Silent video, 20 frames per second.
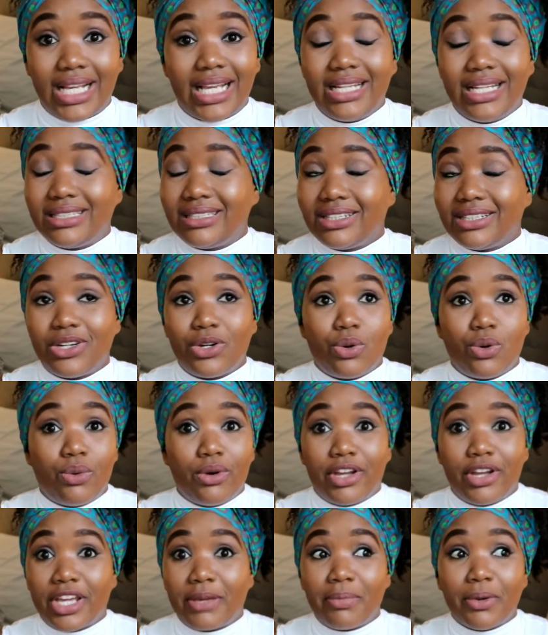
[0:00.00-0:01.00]
it didn't
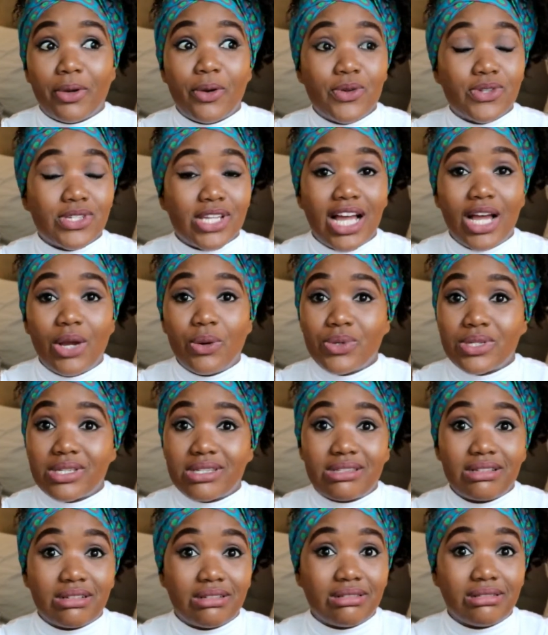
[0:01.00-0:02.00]
work because I was
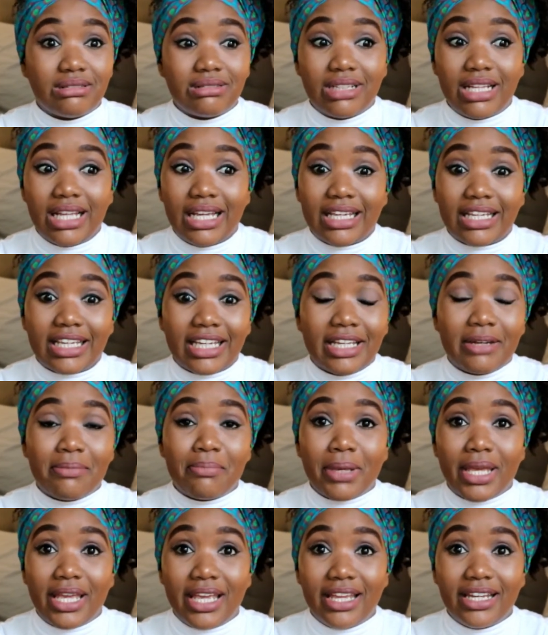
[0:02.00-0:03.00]
still like in
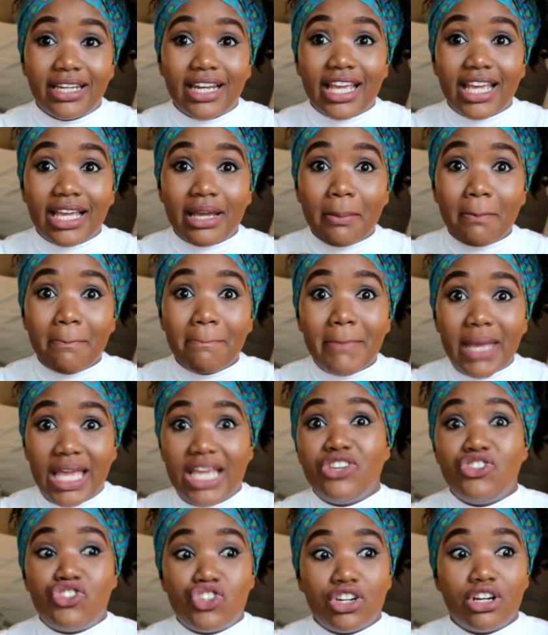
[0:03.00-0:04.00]
pain, like
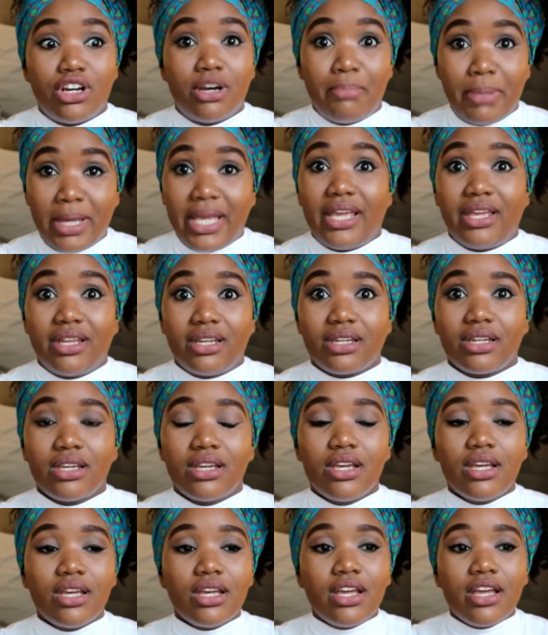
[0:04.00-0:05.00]
major pain.
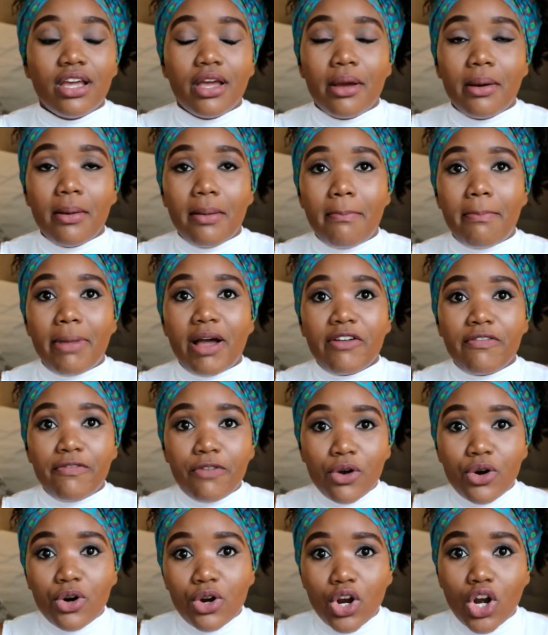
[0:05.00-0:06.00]
By
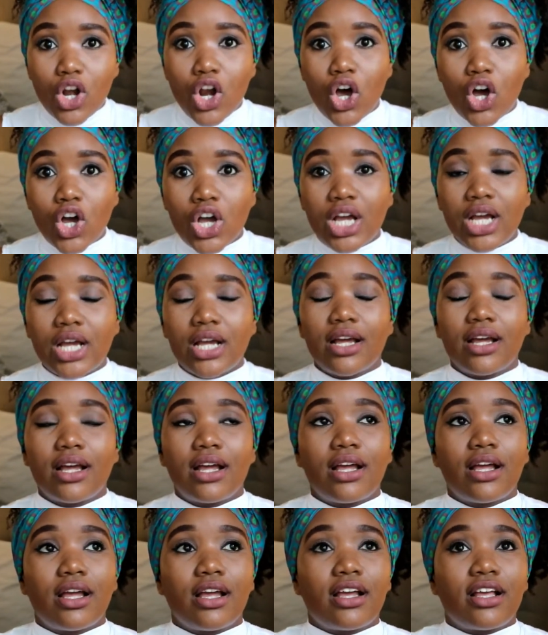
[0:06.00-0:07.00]
4 o'clock,
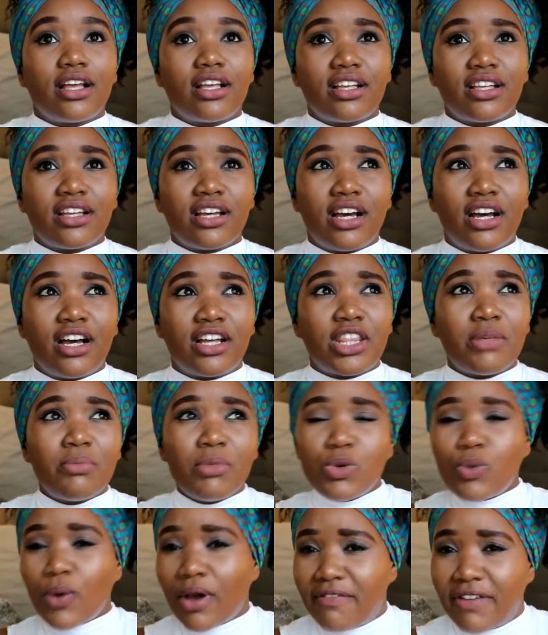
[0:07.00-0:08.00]
the
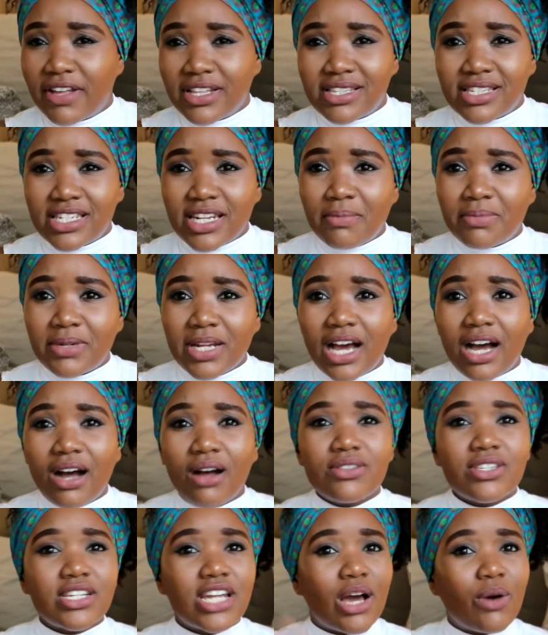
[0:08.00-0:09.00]
midwife had stepped
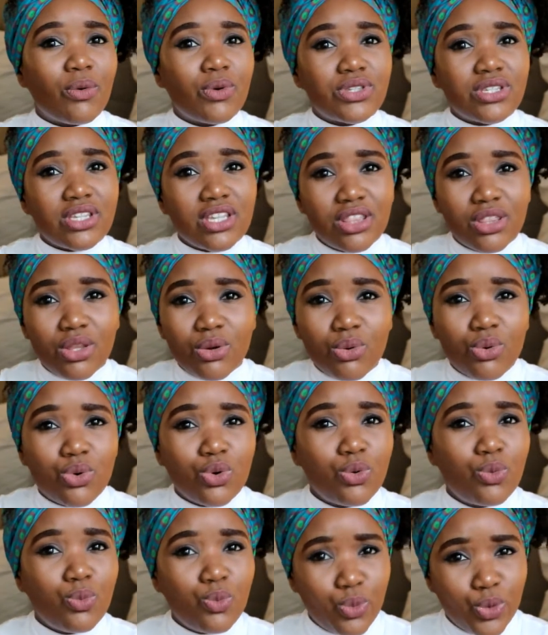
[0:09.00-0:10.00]
out, and I was in the
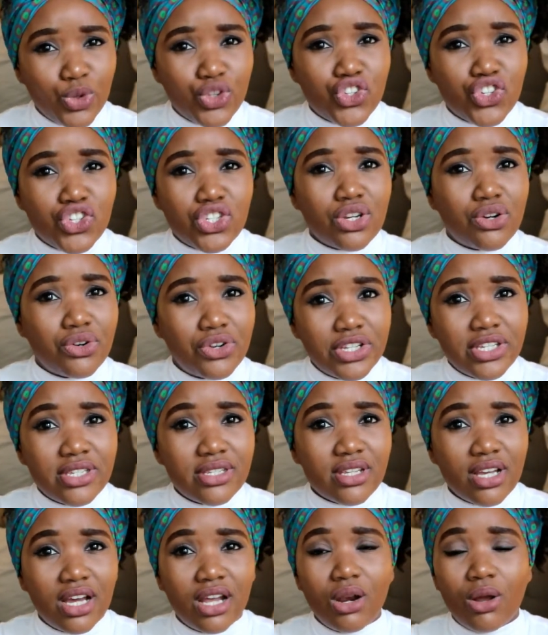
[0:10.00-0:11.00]
room with just
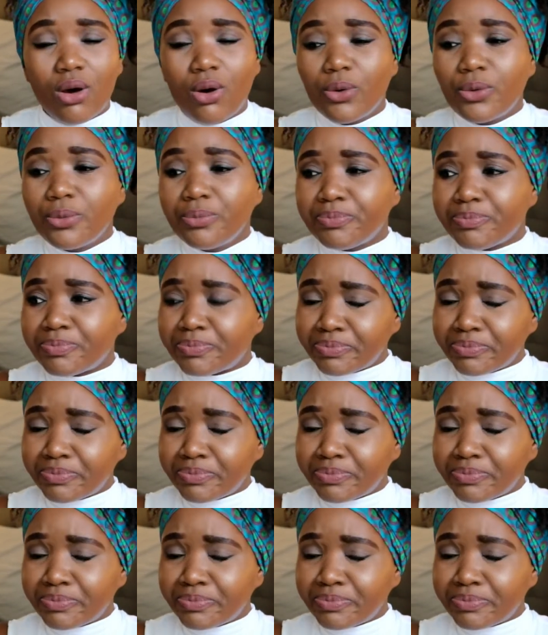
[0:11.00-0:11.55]
Chris alone.